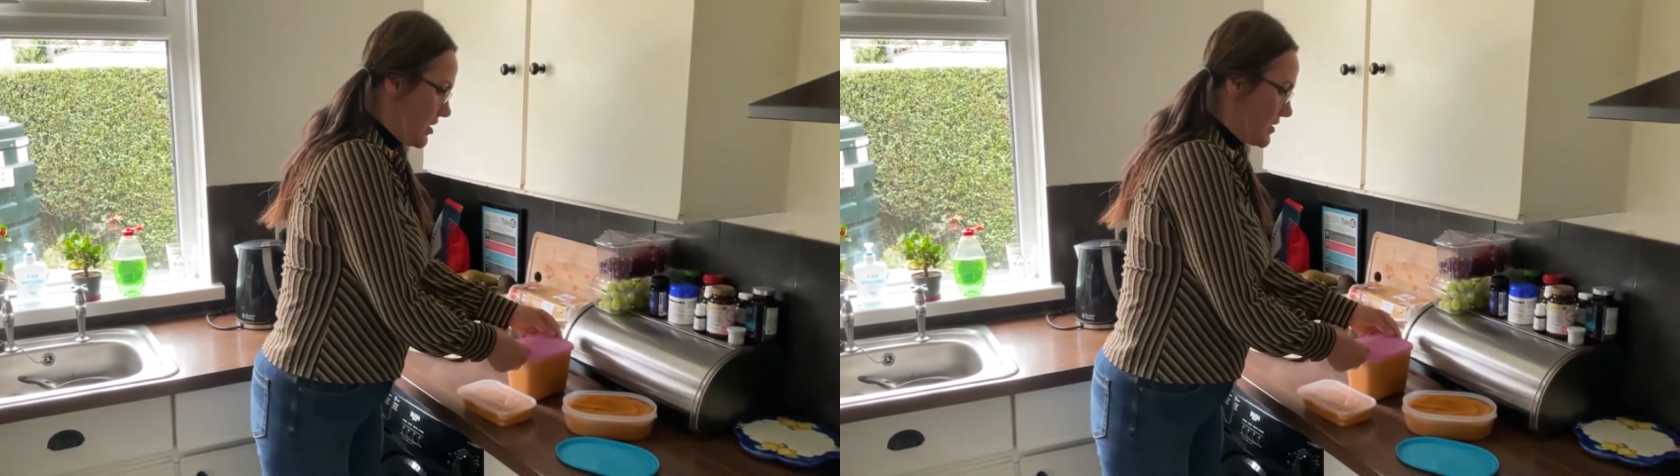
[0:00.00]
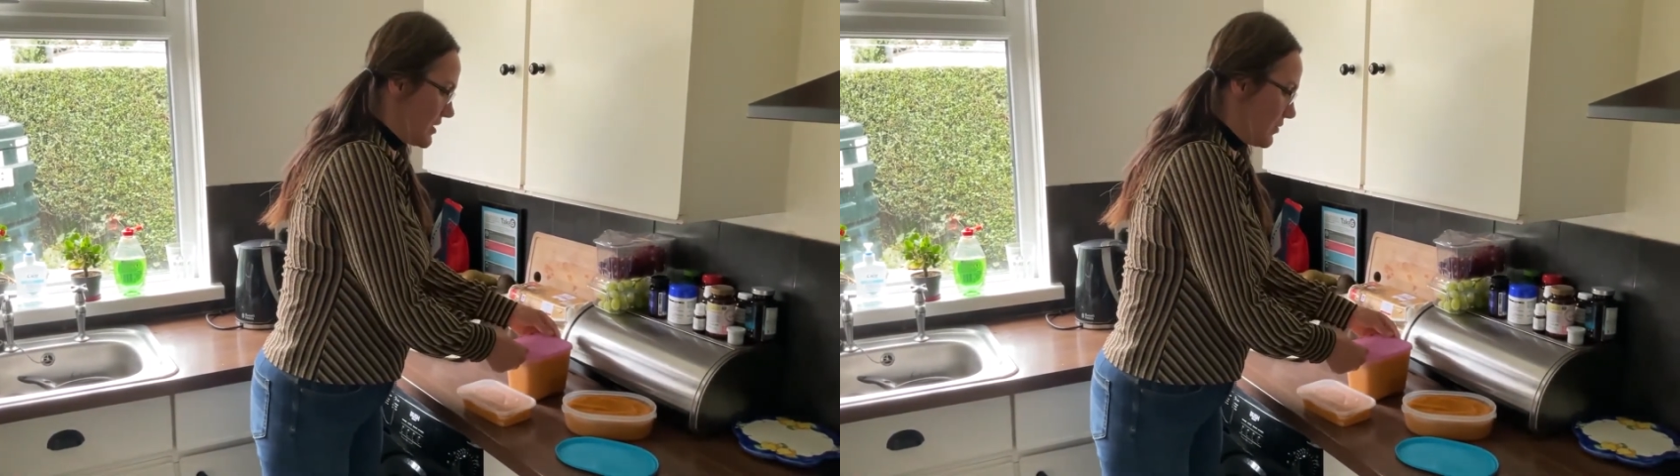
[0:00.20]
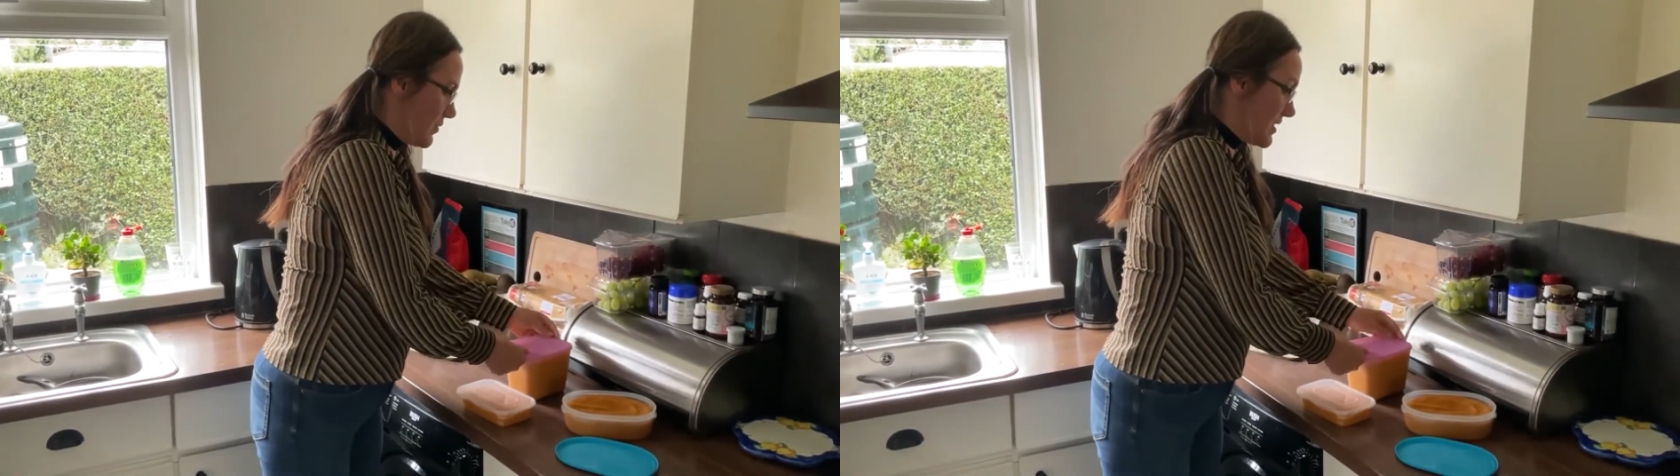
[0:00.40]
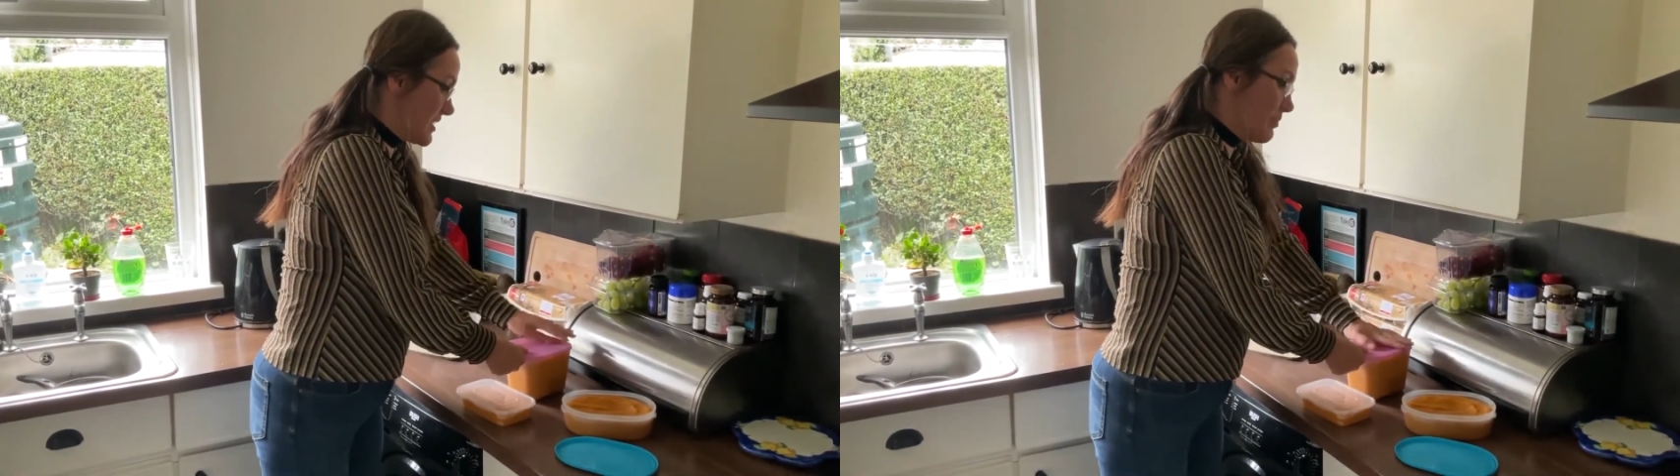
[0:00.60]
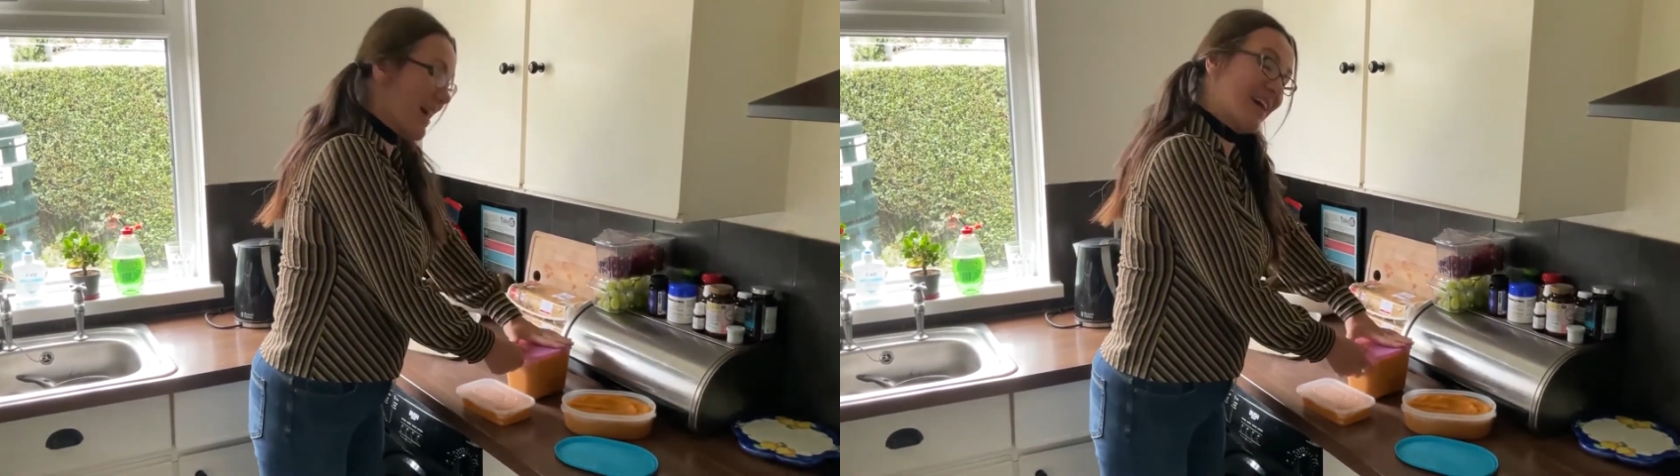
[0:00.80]
So
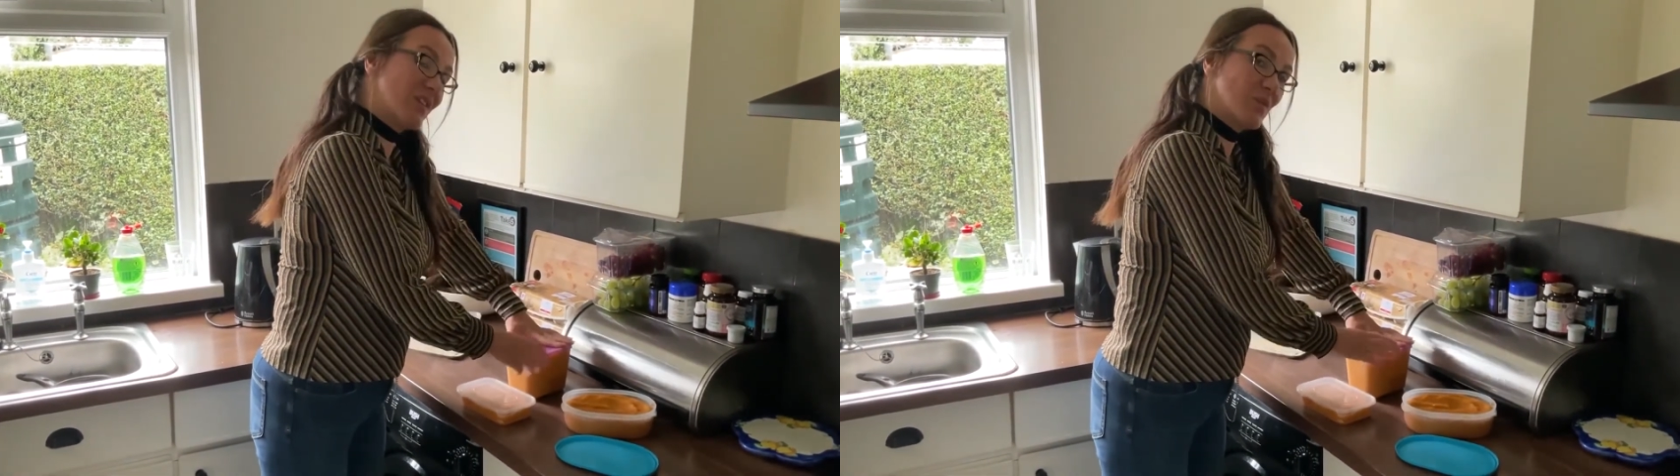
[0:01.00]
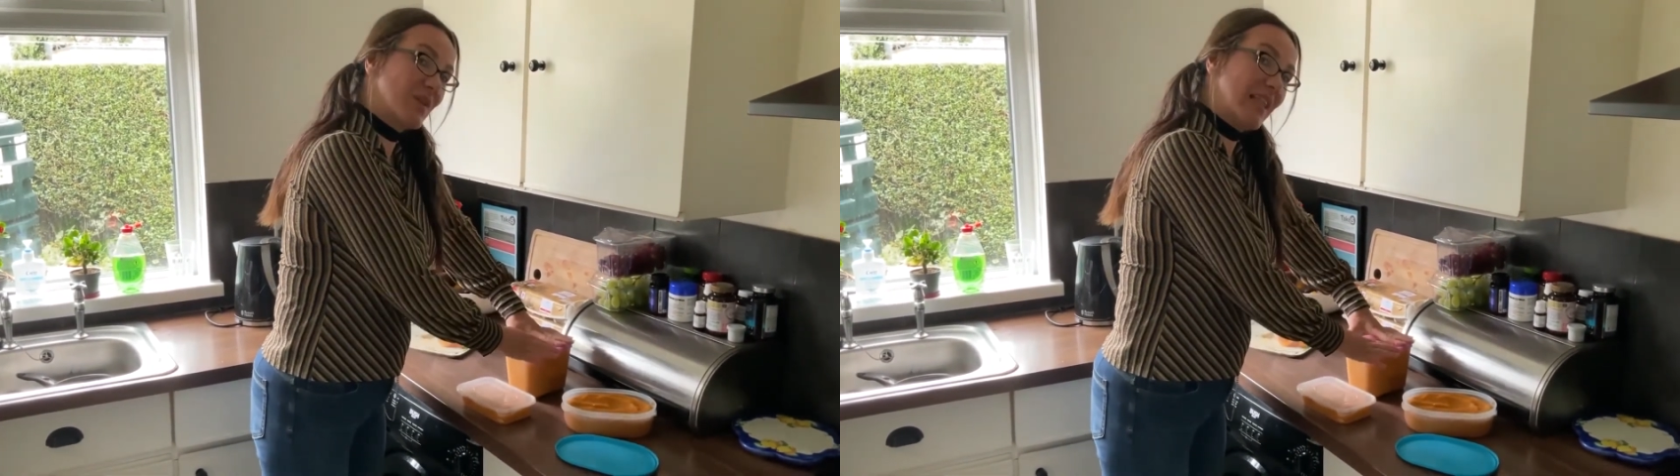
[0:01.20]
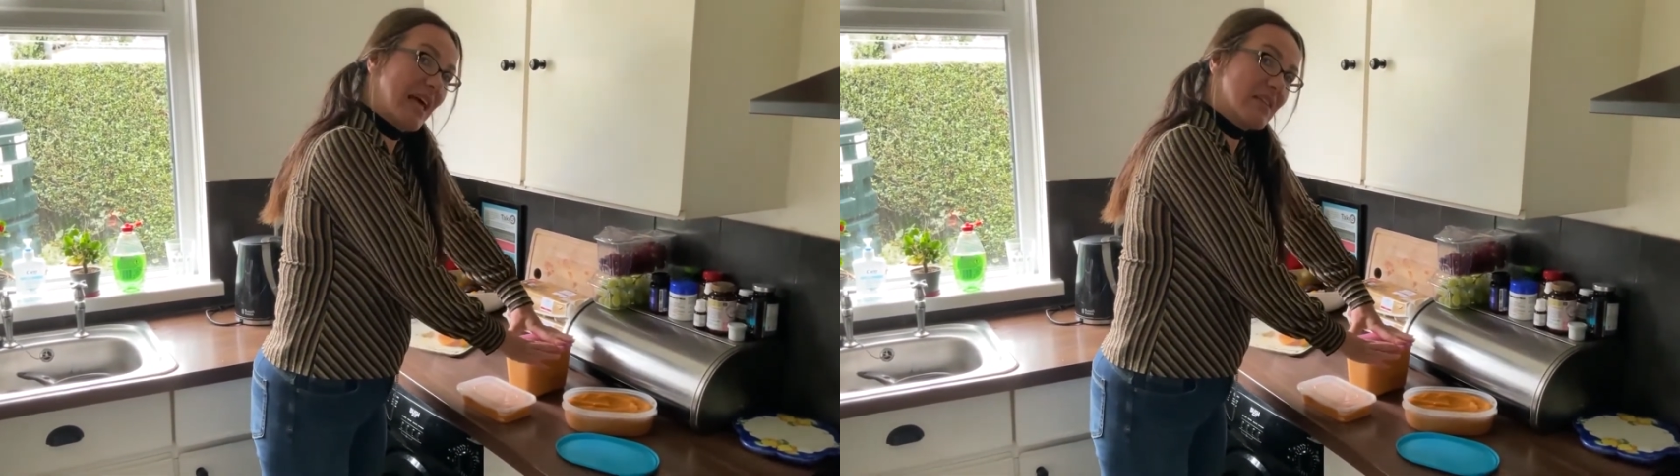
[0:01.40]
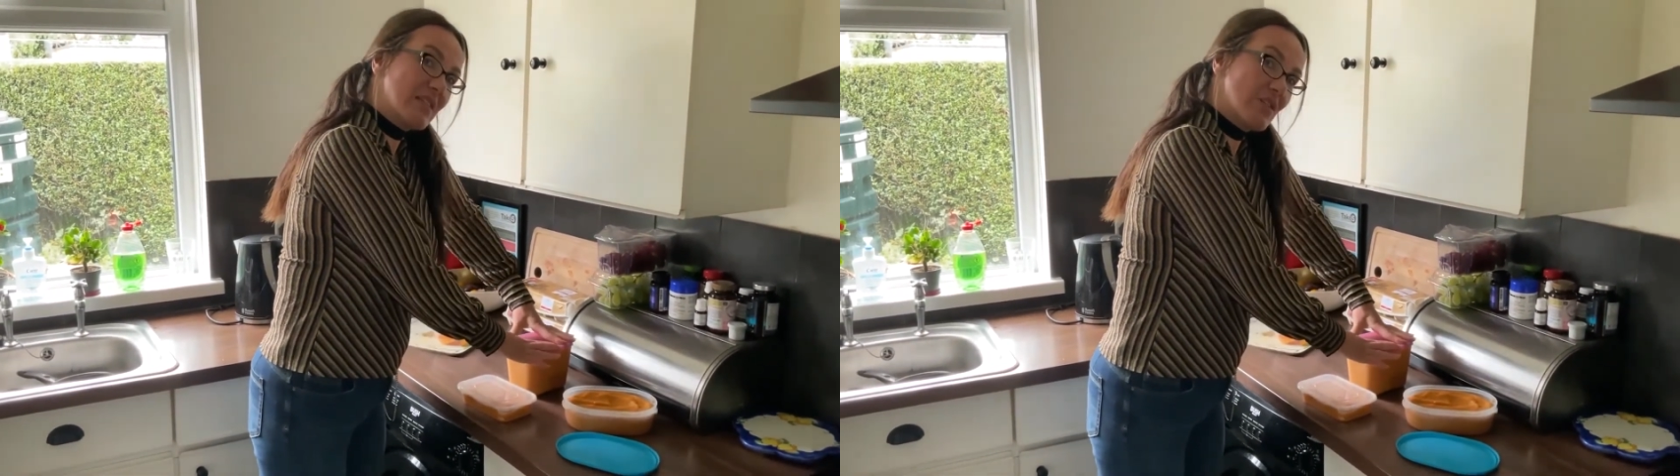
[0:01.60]
this batch would last